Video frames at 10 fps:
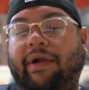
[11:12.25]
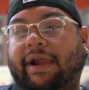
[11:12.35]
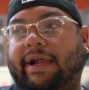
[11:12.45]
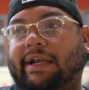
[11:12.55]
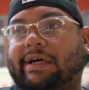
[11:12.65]

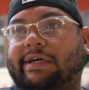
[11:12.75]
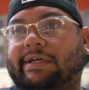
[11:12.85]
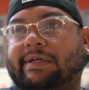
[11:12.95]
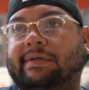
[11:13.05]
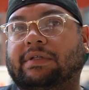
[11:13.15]
and
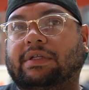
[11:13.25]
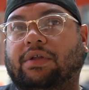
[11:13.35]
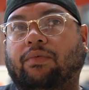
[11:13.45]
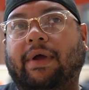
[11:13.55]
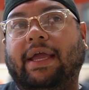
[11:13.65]

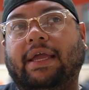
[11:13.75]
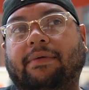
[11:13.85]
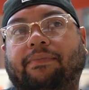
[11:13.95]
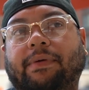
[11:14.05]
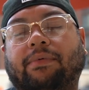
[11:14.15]
the way
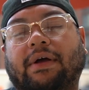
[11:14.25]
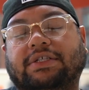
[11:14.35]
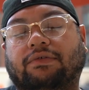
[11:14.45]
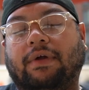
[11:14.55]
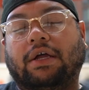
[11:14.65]
people have
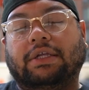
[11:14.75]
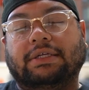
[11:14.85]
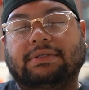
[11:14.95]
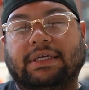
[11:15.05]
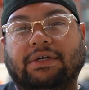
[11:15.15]
surrounded
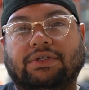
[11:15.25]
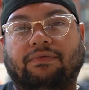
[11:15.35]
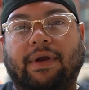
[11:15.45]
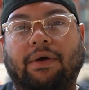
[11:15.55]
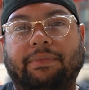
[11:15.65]
themselves
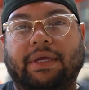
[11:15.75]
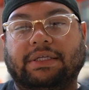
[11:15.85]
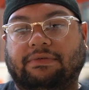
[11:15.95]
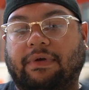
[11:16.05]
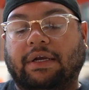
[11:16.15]
around me and
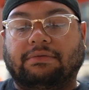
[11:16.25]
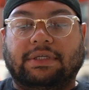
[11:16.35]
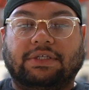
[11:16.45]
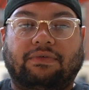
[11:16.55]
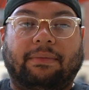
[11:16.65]
surrounded
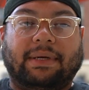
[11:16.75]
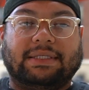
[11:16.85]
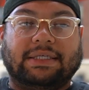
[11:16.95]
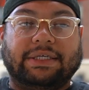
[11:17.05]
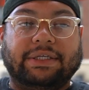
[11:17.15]
themselves around my
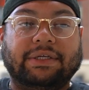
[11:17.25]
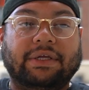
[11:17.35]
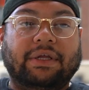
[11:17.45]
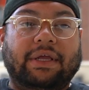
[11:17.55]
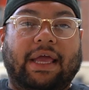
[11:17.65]
son,
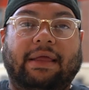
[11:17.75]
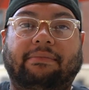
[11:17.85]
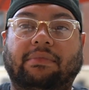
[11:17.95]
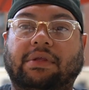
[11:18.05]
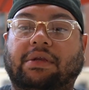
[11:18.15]

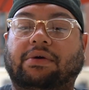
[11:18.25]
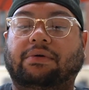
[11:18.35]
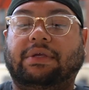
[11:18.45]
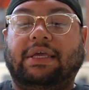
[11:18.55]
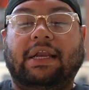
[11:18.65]
and
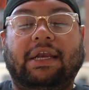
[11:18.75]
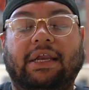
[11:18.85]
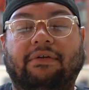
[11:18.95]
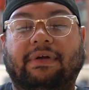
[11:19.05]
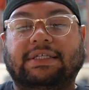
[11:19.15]
Kennedy
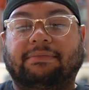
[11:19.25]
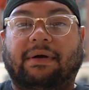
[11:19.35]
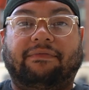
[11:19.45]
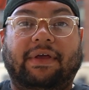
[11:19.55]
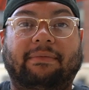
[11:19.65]
and the rest of
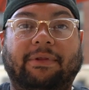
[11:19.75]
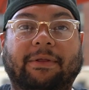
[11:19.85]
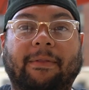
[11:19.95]
my family,